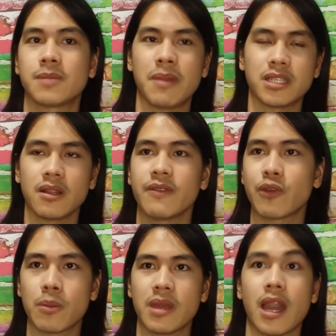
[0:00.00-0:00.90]
especially
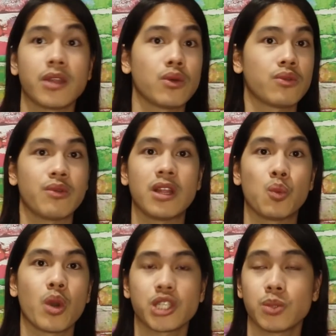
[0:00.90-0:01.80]
for me. I don't
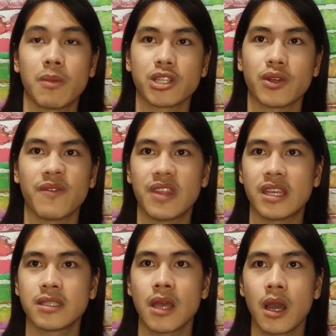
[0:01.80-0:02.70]
really watch much of
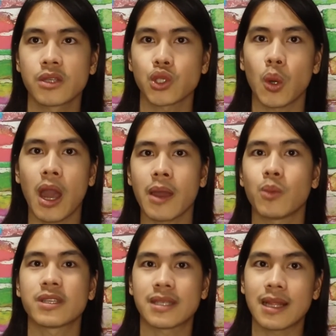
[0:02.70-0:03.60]
this, so I
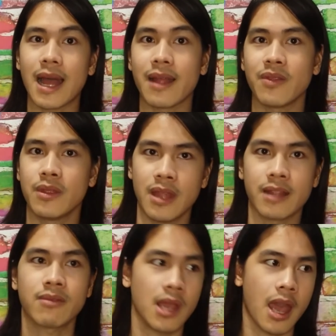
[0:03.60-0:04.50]
was glad
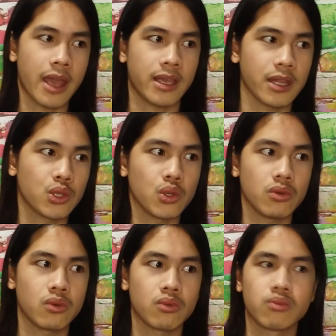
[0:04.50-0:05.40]
that I get
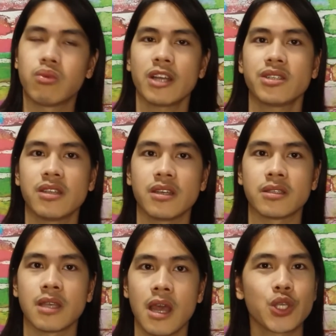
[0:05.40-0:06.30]
to watch
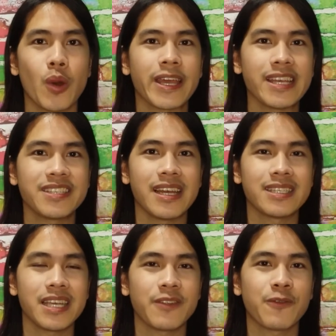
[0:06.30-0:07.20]
this. So I guess
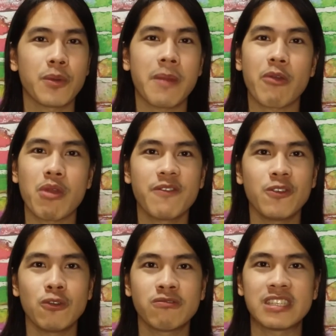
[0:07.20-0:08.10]
that's it for my
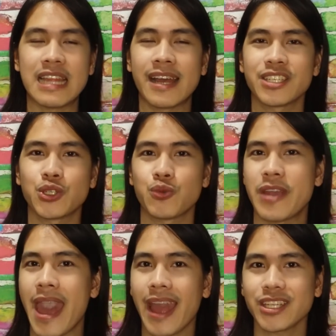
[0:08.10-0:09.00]
review slash
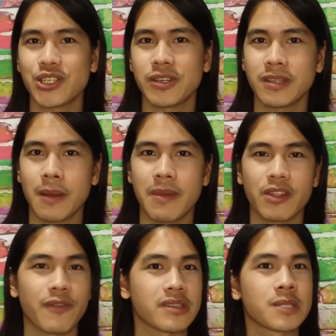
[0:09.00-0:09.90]
reaction, a
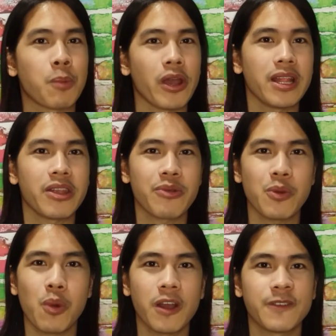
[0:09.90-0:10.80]
bit of a
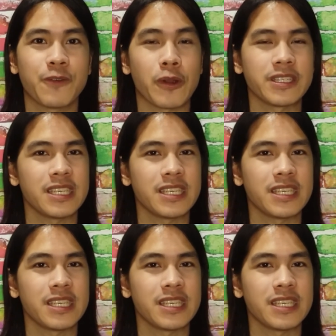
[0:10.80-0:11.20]
spoilery one for